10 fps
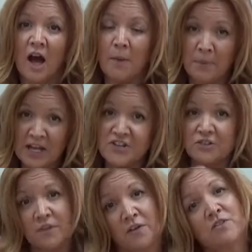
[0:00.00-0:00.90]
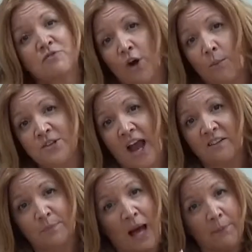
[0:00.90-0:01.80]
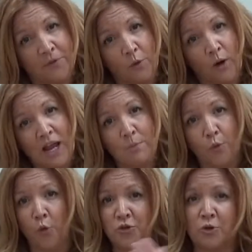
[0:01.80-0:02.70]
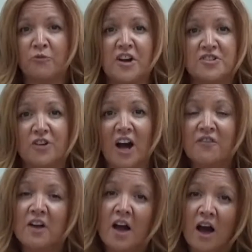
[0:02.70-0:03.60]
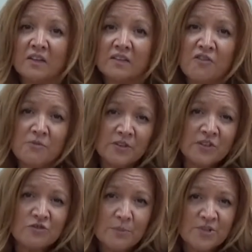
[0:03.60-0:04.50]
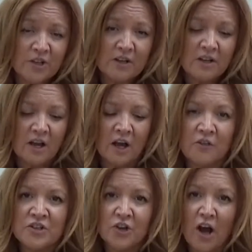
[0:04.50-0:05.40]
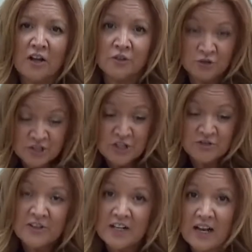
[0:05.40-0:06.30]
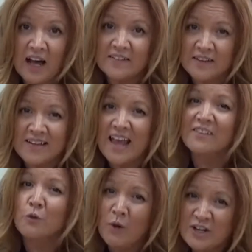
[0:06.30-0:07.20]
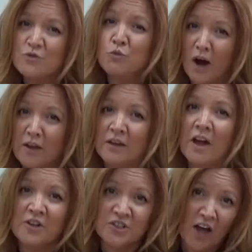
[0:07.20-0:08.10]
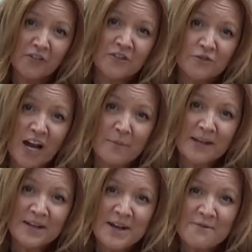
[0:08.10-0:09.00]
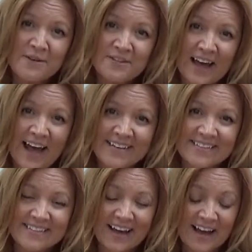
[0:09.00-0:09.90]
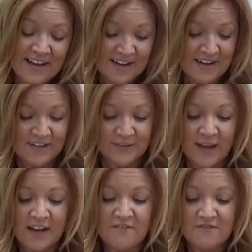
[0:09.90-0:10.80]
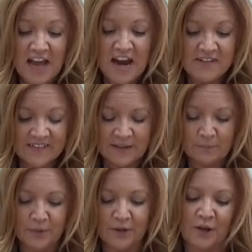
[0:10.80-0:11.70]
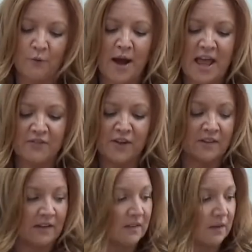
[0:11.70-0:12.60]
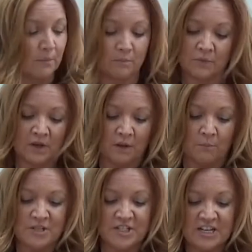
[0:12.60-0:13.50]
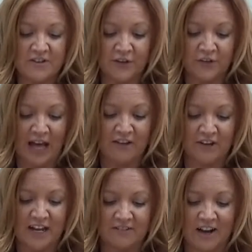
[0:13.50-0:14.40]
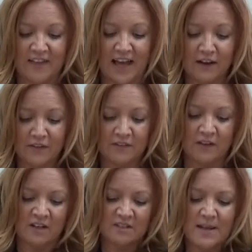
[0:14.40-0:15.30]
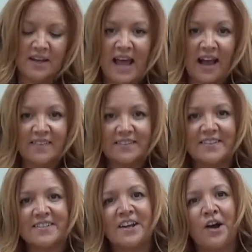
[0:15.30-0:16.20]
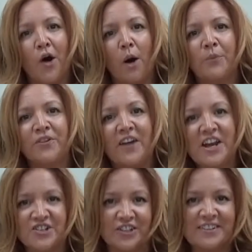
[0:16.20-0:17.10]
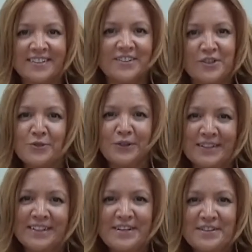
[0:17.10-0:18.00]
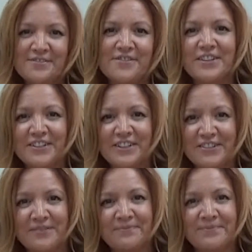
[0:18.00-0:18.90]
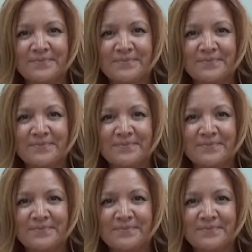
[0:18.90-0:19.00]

a picture of those 3 objects, perhaps on the whiteboard or a photograph, and so from the description, the child or children in the class can guess which one the child's describing with their hand in there. So again, a very simple way of using some materials you have lying around the house to make an excellent observation tool for the children.